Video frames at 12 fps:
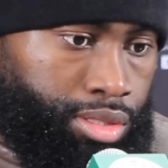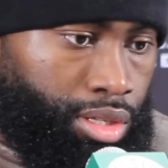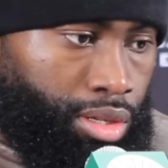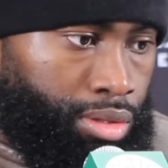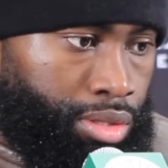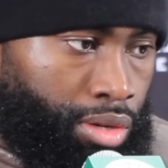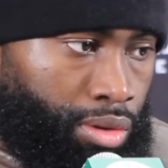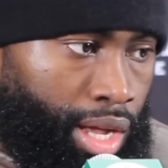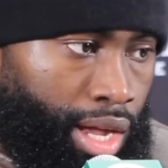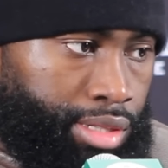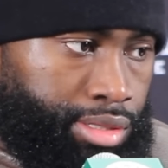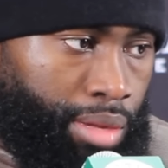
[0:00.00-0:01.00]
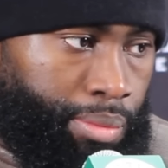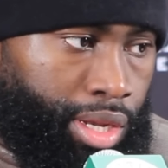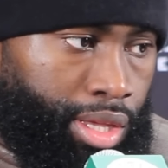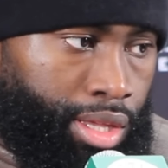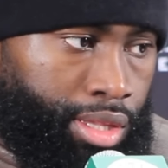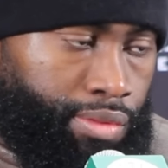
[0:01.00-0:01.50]
So, you know, guys coming
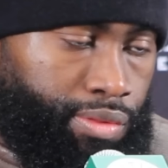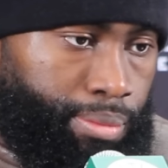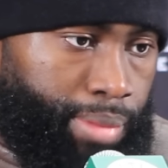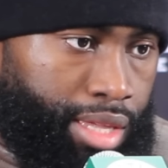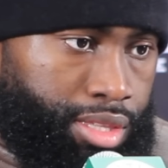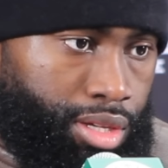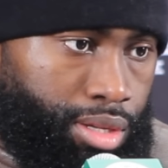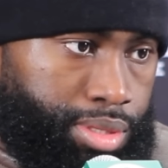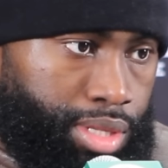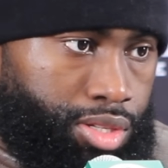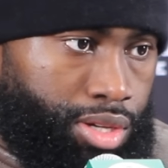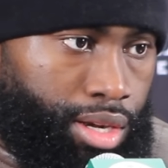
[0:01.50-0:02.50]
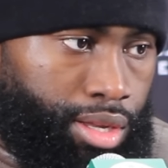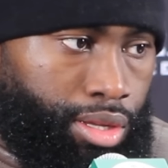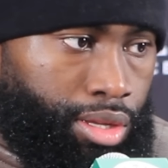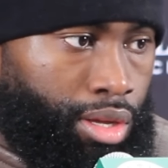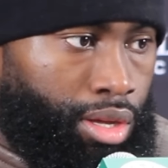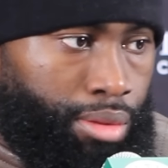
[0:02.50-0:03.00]
in, different matchups, they trying to
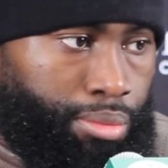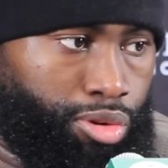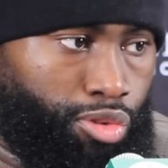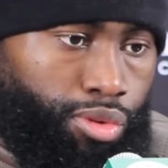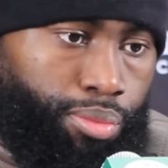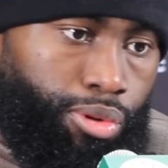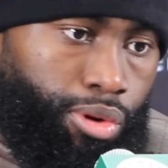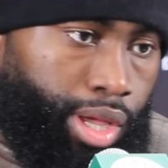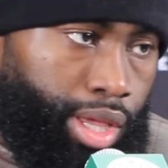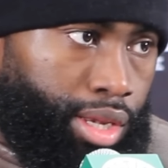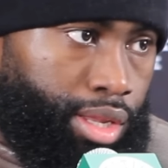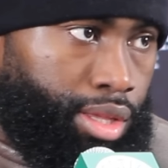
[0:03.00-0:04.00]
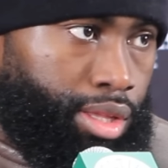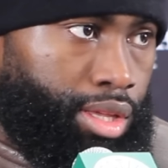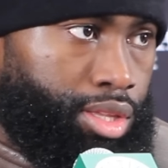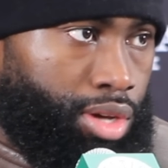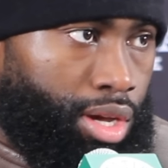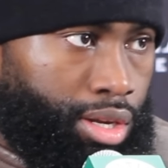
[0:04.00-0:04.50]
prove a point and they
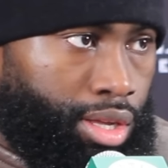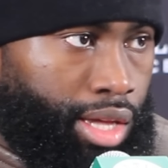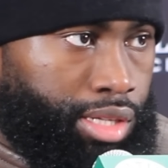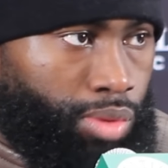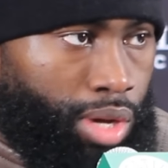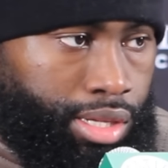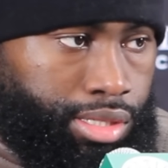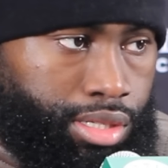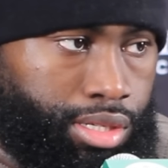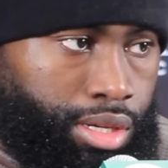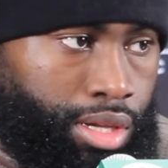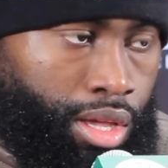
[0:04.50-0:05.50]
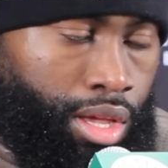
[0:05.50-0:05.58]
trying to X, Y, and Z.